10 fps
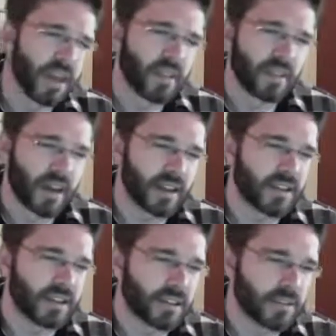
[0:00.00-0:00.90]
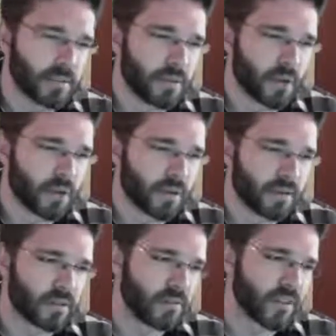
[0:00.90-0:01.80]
not necessarily
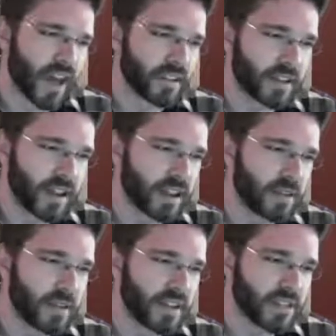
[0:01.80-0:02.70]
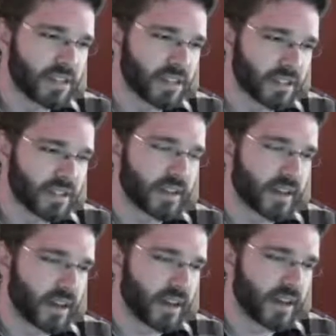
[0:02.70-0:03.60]
more validated, but it's just
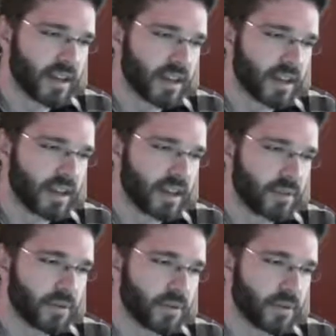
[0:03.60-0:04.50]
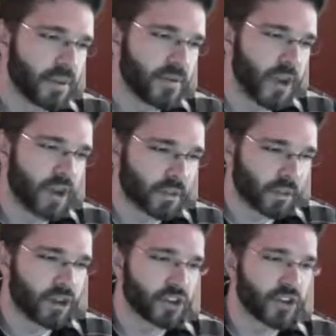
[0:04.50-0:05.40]
uh, you know if you have a
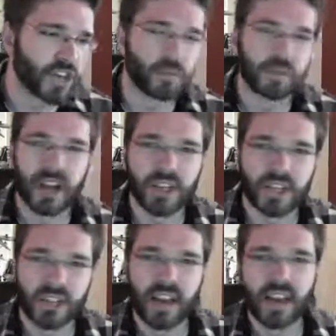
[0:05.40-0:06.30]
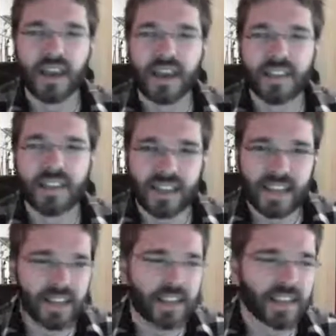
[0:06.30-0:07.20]
larger scale project, it's going to
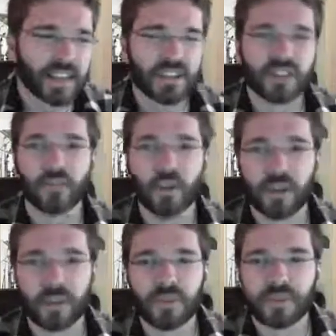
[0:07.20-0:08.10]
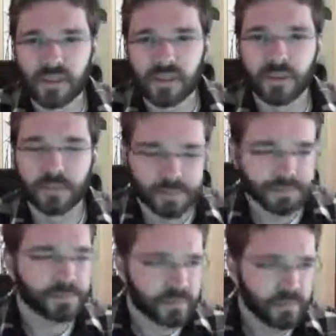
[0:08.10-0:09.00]
get the attention of more people. So
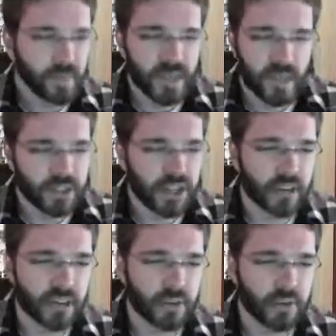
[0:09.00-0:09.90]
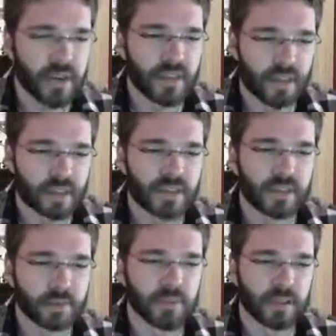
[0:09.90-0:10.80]
wow. those are kind of the three main things that
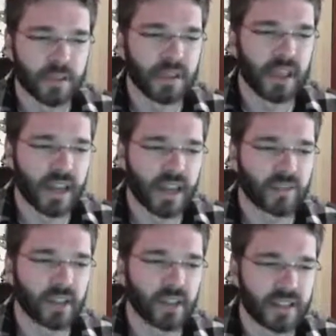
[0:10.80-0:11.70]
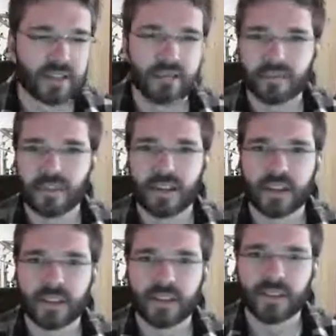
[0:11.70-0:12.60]
people are going to gain out of a collective
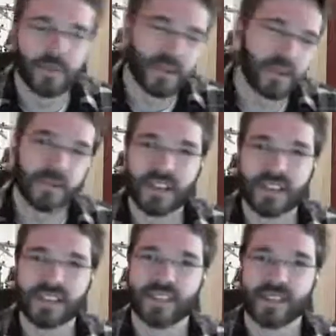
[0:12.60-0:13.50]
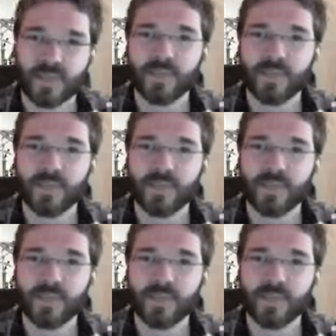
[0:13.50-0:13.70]
and uh, and what it really is. So